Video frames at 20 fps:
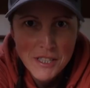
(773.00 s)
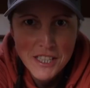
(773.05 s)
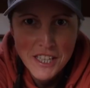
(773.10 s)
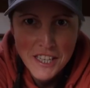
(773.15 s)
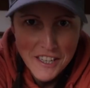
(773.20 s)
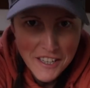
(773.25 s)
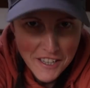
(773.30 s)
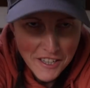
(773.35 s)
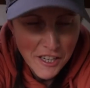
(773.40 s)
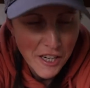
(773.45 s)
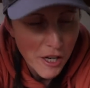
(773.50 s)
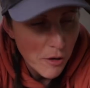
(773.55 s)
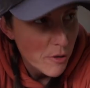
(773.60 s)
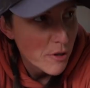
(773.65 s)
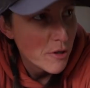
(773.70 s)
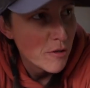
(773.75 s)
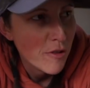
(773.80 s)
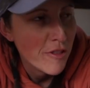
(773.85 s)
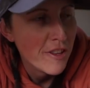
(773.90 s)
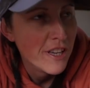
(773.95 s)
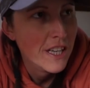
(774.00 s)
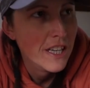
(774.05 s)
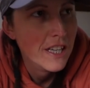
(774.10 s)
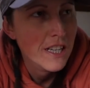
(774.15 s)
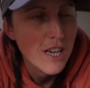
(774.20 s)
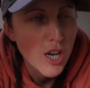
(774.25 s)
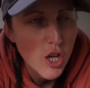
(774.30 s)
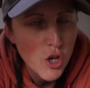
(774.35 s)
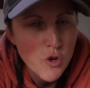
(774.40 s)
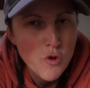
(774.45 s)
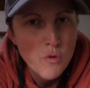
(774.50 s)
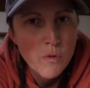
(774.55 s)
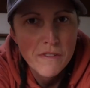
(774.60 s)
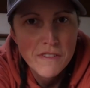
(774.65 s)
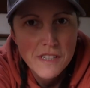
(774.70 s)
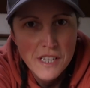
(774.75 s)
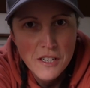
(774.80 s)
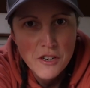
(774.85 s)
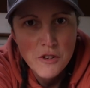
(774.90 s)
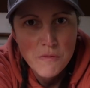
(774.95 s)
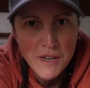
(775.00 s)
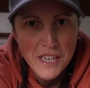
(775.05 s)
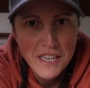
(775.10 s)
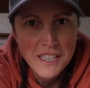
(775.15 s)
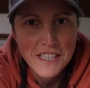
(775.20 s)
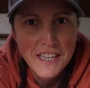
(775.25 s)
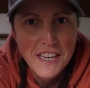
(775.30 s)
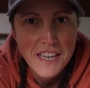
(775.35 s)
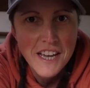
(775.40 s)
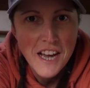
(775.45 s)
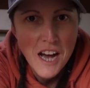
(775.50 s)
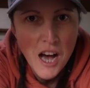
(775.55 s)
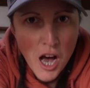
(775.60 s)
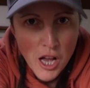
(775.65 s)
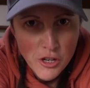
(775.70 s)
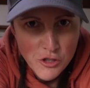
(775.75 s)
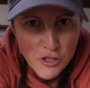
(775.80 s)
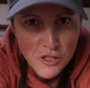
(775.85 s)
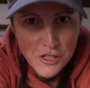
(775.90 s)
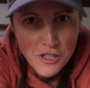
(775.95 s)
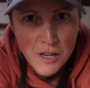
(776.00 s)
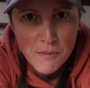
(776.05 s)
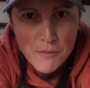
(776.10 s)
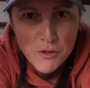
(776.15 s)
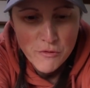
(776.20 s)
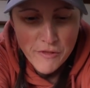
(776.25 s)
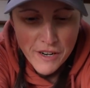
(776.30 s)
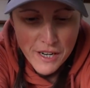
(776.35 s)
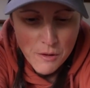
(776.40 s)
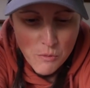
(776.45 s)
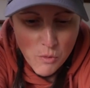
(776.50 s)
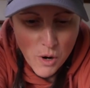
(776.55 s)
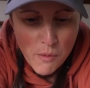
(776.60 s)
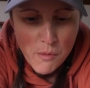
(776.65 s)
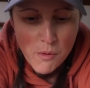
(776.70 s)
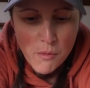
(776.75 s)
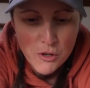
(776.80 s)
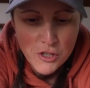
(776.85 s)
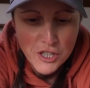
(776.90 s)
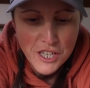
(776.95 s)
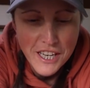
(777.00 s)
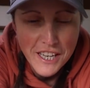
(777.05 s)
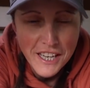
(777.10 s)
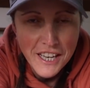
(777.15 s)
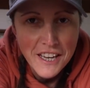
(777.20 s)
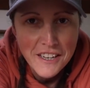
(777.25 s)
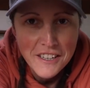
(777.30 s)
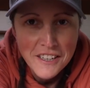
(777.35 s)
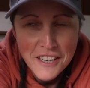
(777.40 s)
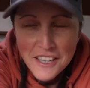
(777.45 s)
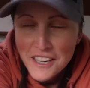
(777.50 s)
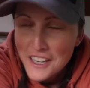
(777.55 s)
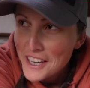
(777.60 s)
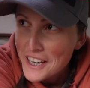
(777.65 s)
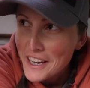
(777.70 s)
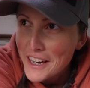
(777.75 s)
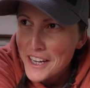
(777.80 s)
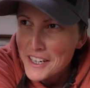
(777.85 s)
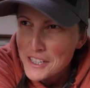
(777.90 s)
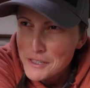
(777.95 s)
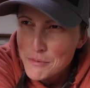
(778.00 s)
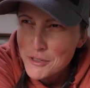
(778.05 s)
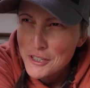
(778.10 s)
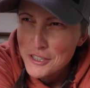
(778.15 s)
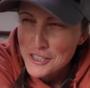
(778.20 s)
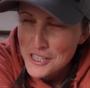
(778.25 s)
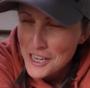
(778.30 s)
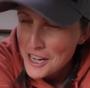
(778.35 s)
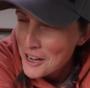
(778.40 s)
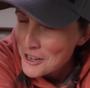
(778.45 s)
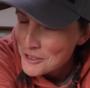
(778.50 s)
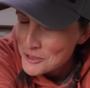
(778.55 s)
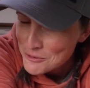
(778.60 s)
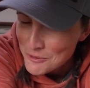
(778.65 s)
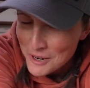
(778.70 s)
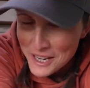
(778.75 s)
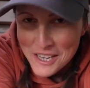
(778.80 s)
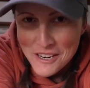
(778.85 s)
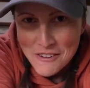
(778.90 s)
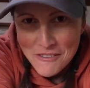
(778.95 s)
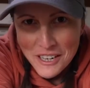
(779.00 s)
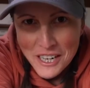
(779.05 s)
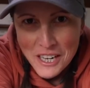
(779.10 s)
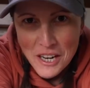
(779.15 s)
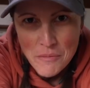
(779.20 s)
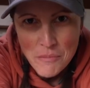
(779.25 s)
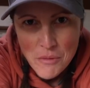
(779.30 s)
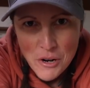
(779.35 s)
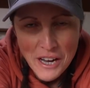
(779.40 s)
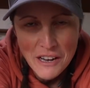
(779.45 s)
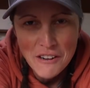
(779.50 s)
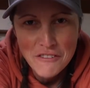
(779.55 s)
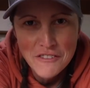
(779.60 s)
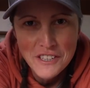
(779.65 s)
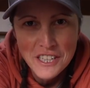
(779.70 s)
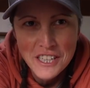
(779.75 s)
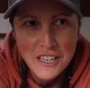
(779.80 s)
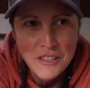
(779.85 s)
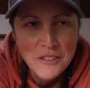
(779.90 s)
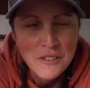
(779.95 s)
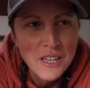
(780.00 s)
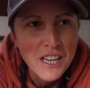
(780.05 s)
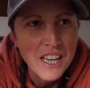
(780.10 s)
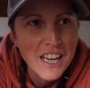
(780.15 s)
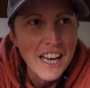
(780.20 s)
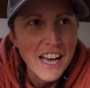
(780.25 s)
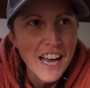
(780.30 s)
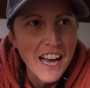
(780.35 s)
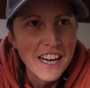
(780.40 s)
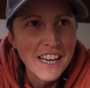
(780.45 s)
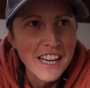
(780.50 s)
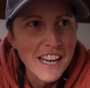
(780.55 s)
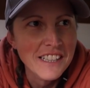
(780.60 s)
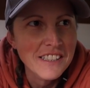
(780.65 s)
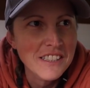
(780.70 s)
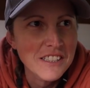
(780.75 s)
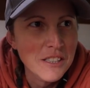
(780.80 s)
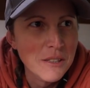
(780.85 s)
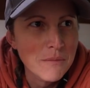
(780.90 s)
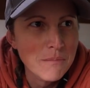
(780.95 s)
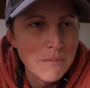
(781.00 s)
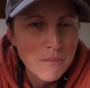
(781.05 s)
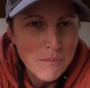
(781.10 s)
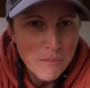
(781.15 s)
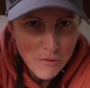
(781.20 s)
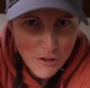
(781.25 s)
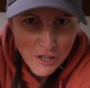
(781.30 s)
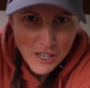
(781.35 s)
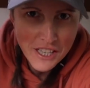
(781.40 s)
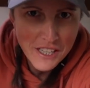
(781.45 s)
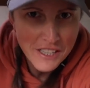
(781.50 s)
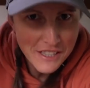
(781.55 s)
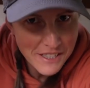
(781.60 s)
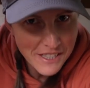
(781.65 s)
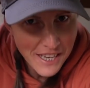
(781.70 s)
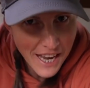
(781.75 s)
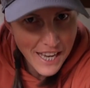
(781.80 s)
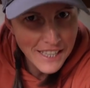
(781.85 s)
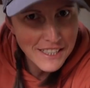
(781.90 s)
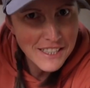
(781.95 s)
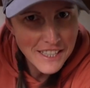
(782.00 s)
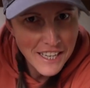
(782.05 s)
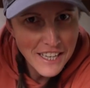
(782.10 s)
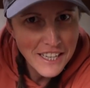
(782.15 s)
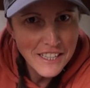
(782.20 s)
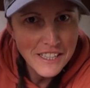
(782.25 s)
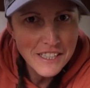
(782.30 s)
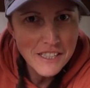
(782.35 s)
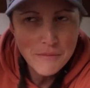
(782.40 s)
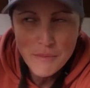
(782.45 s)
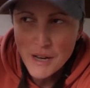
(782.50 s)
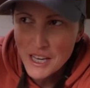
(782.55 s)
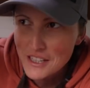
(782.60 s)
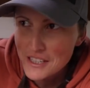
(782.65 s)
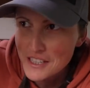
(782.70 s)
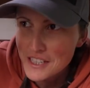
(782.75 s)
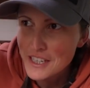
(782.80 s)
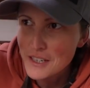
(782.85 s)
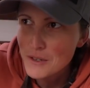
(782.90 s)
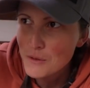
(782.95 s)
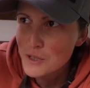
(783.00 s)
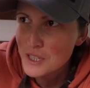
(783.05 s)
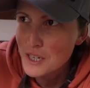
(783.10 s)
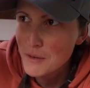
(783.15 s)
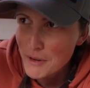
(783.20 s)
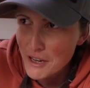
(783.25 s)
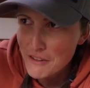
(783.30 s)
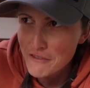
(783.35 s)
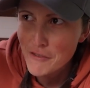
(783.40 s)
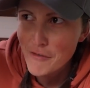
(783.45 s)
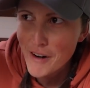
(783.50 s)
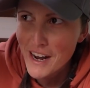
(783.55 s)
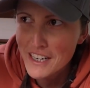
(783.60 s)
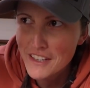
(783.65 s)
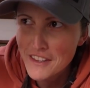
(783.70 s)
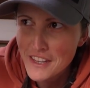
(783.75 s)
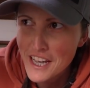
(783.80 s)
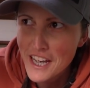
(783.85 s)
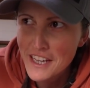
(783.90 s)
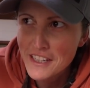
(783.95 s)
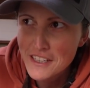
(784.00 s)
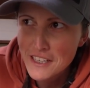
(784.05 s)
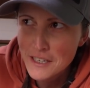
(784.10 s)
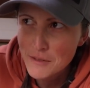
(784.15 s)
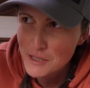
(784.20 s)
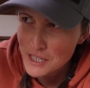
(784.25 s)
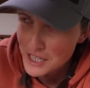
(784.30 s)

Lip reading: tea, and I know what you're thinking, Lou, we've seen you make tea 100 times already, why are we watching it again? And it's because last week, right, I put out a video and it had some pretty sad scenes about the seals and a bit of a rant at the end, and I was